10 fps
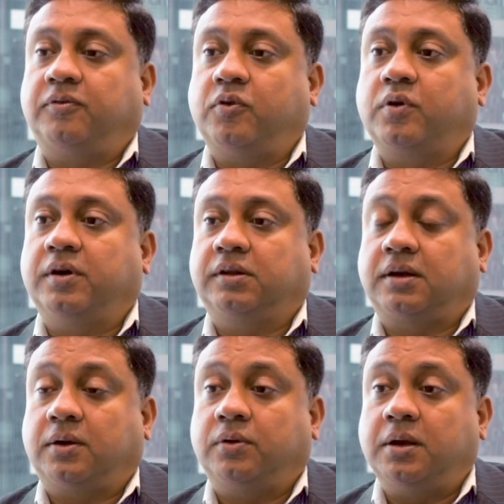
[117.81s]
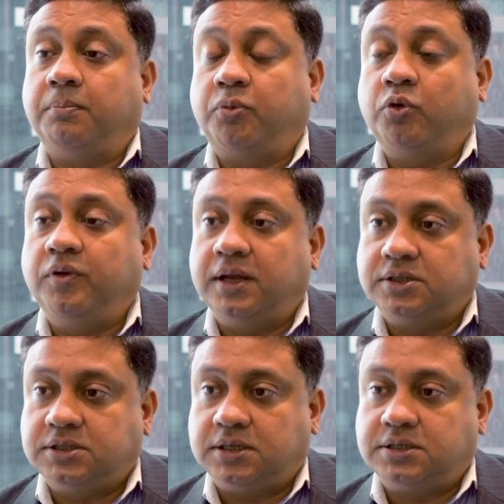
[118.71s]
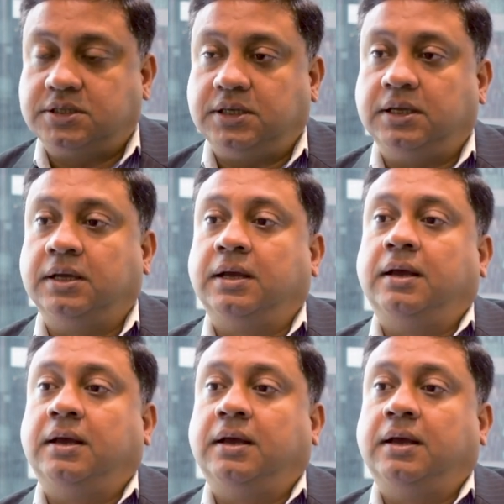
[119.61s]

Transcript: focus around improving agility